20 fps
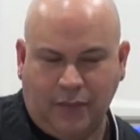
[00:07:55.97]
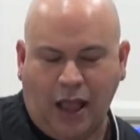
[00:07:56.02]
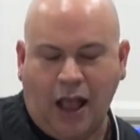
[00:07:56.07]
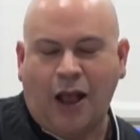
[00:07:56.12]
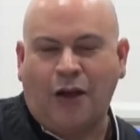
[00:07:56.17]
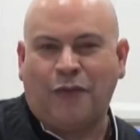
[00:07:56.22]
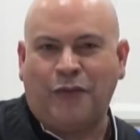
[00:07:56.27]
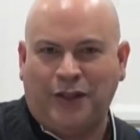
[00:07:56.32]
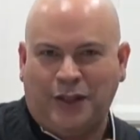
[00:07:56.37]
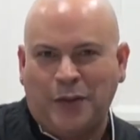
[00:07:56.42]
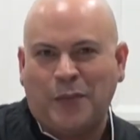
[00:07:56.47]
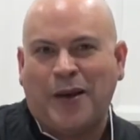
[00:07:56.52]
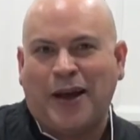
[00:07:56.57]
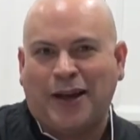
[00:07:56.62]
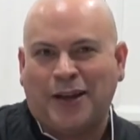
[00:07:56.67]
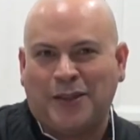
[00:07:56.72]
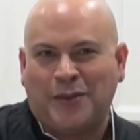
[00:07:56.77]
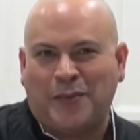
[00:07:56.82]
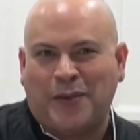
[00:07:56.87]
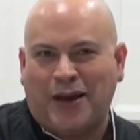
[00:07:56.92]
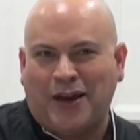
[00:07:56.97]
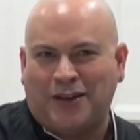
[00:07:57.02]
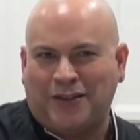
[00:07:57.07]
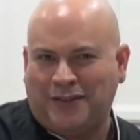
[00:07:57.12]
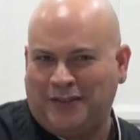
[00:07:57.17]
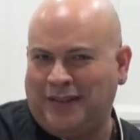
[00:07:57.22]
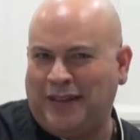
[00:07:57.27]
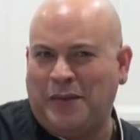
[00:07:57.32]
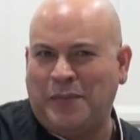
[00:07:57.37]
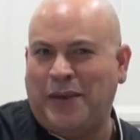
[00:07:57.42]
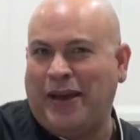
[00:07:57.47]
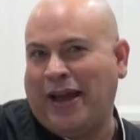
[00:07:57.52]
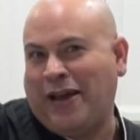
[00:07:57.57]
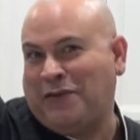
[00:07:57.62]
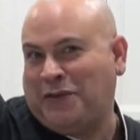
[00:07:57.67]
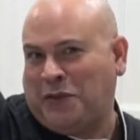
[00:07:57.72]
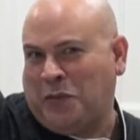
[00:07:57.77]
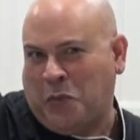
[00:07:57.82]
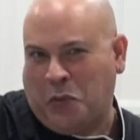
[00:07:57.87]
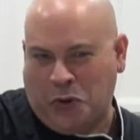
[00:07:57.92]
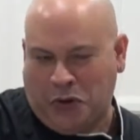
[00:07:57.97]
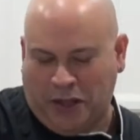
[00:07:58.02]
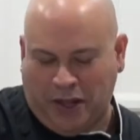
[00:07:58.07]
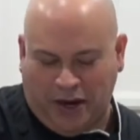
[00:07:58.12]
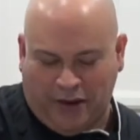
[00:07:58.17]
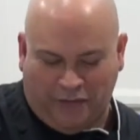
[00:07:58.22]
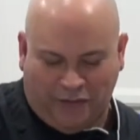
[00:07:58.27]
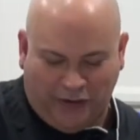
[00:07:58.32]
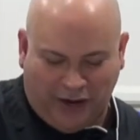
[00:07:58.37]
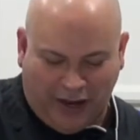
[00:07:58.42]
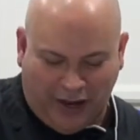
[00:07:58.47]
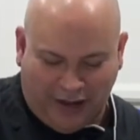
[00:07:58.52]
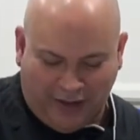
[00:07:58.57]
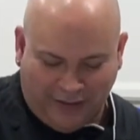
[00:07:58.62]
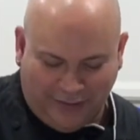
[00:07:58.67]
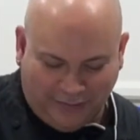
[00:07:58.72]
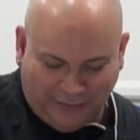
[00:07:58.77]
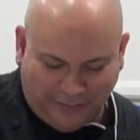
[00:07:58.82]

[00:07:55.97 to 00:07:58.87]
I'll read the back of the bottle. It may have some more that I forgot.